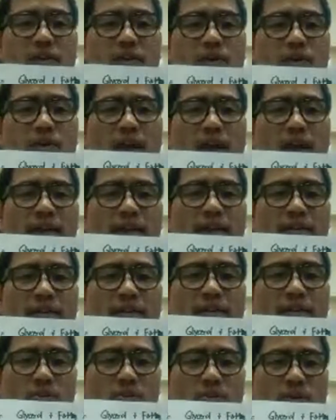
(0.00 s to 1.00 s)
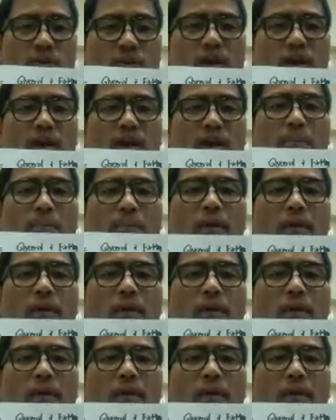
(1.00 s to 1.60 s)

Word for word: is supposed to glycerol